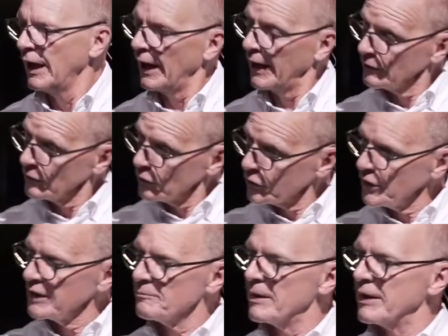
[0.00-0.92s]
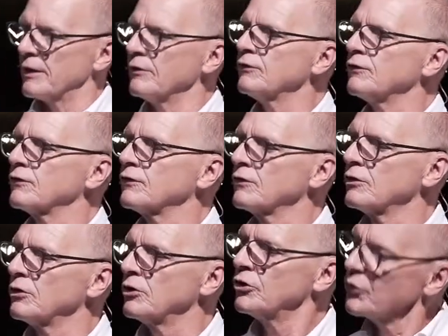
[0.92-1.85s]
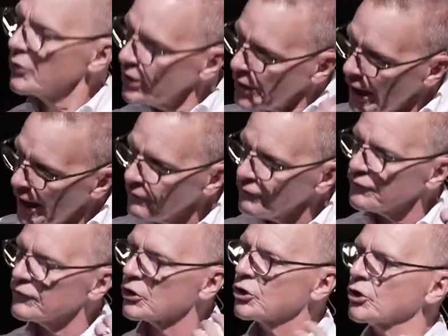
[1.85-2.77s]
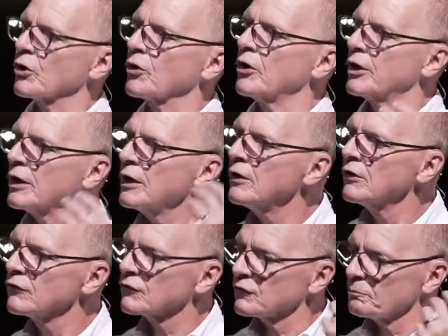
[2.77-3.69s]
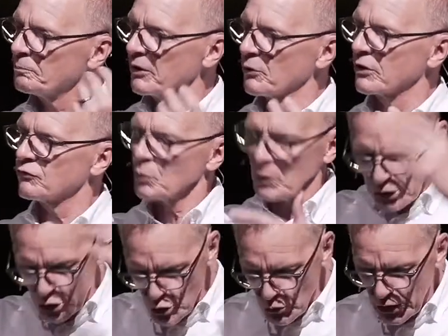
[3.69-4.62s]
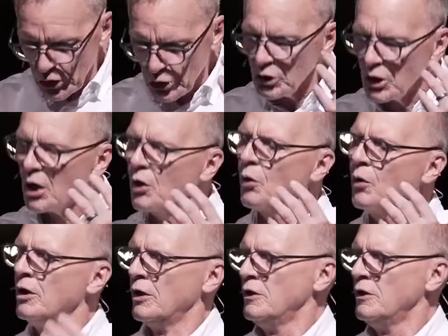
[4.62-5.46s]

And the theme is you can have security spiritually. You can know